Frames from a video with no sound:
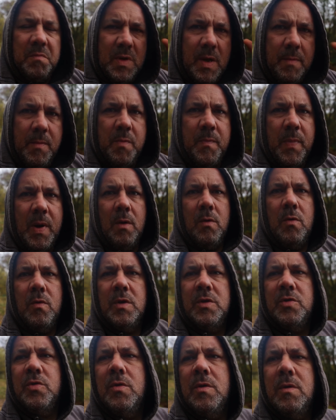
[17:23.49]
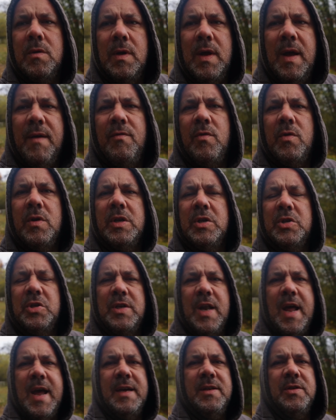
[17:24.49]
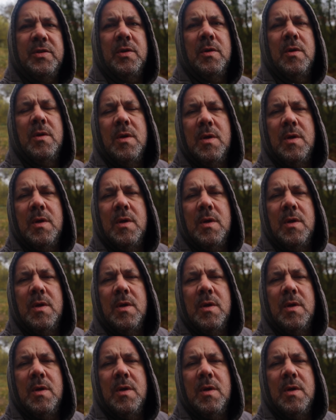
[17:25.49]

get my Polaroids on, have a look at the snags,